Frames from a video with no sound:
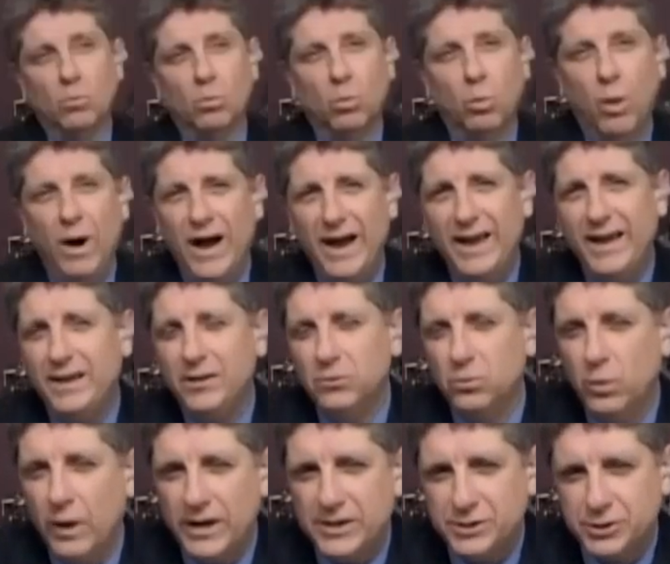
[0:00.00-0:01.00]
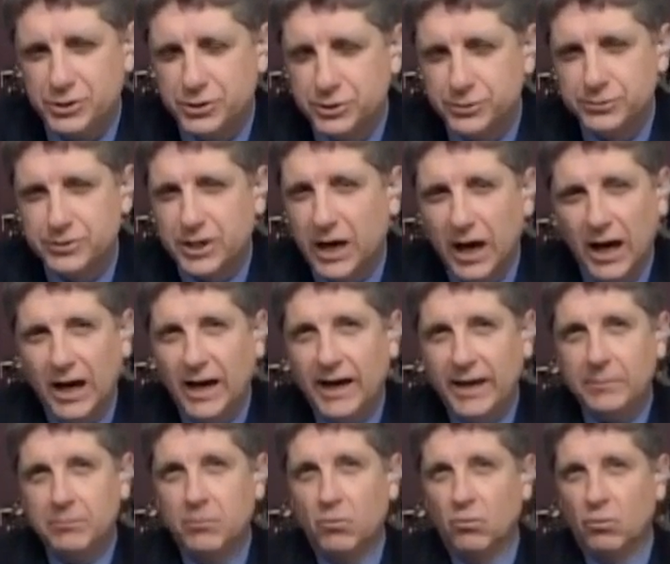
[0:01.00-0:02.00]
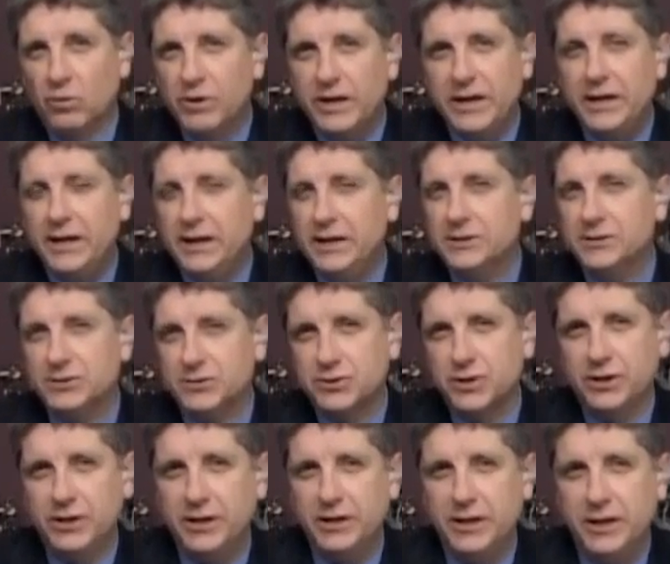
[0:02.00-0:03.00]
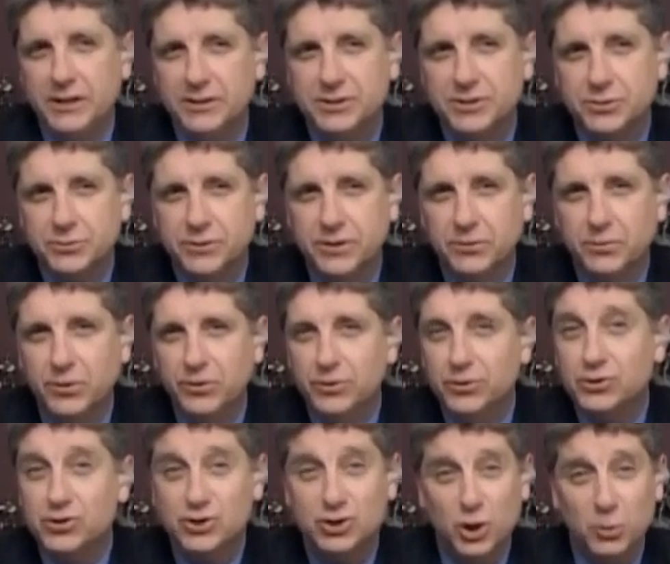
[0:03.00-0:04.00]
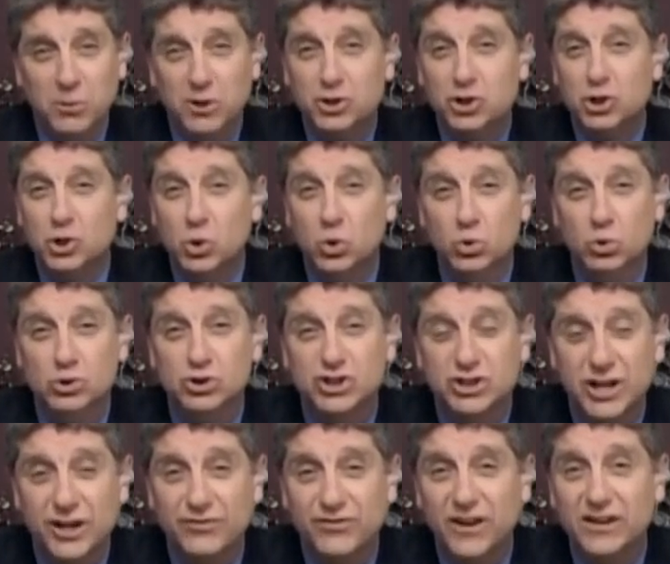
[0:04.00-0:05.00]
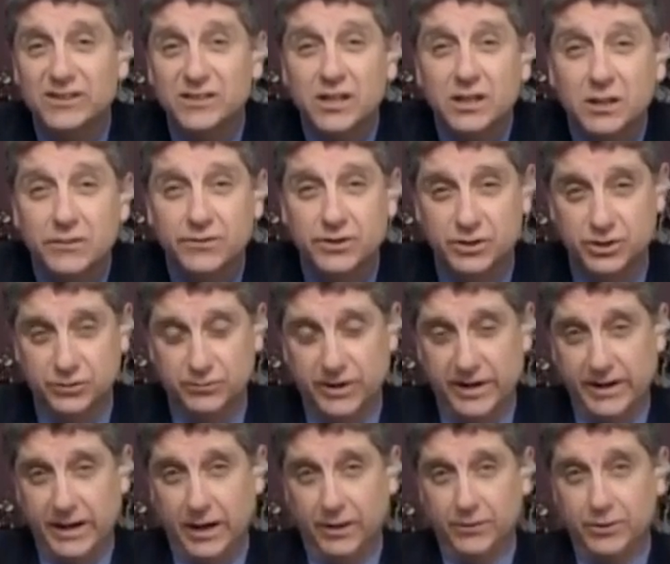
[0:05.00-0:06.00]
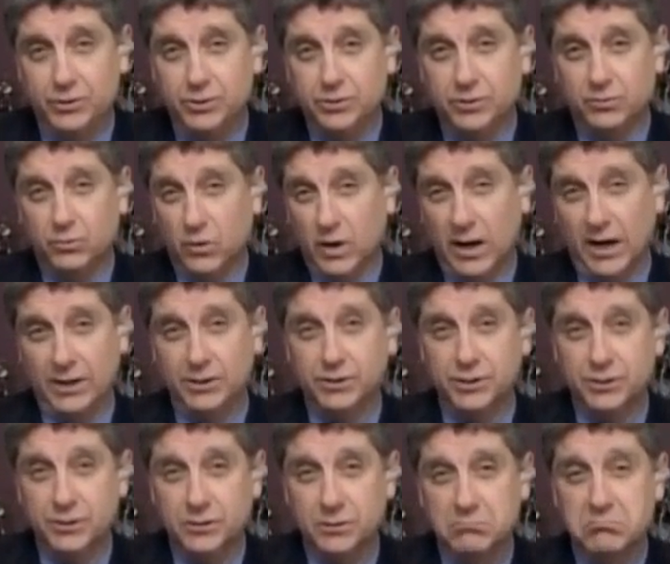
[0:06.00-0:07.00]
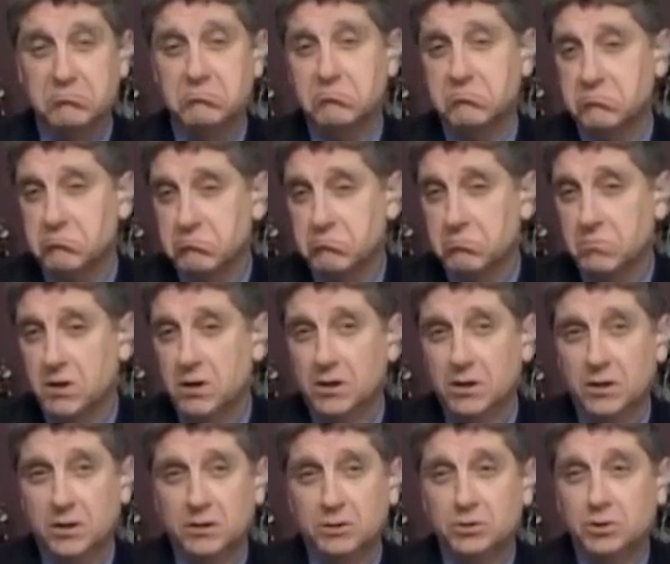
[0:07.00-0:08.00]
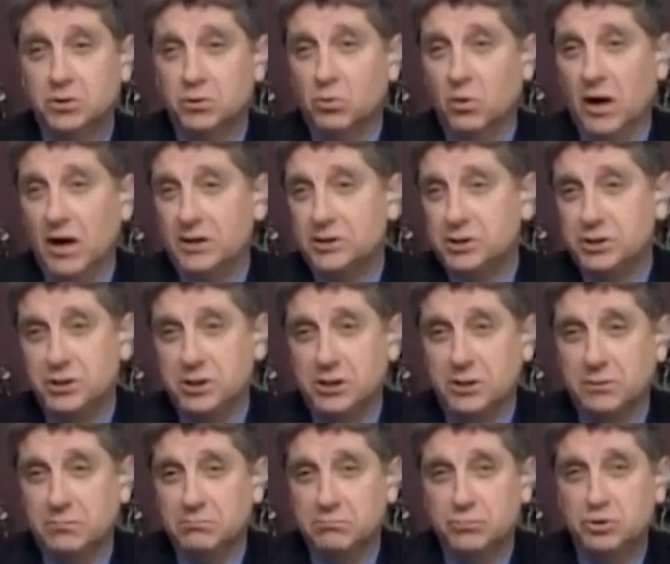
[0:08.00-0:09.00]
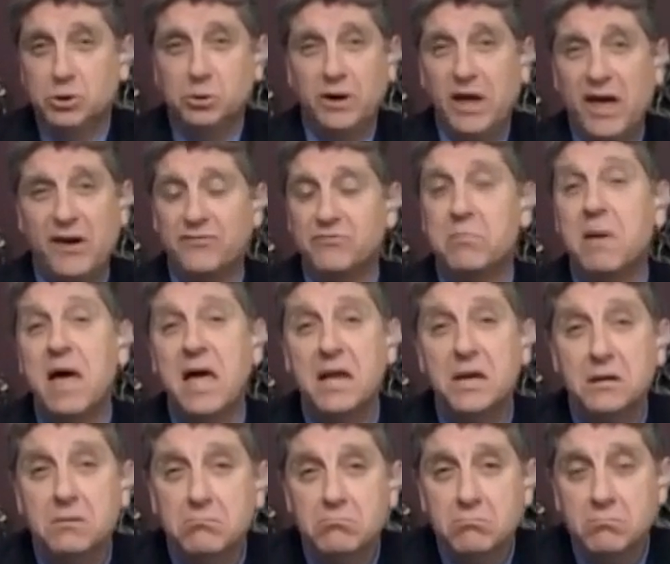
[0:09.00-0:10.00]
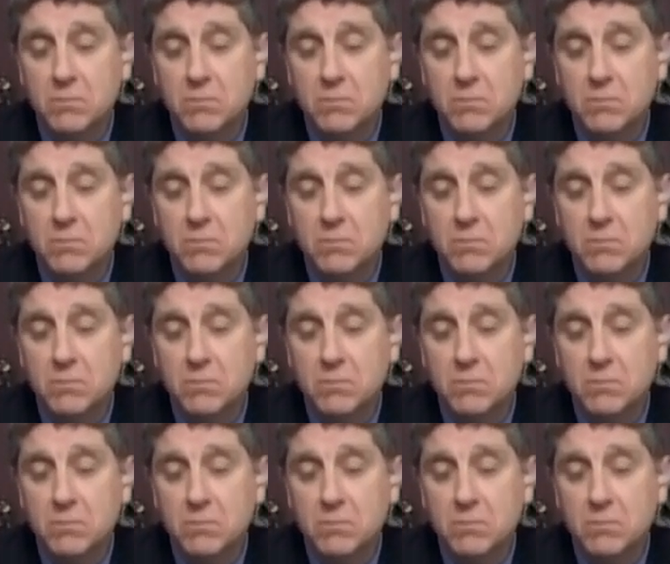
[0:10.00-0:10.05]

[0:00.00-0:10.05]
Why waste your time reading and studying history when there's so much cool stuff on television right now that you can watch? You can watch uh, Two and a Half Men.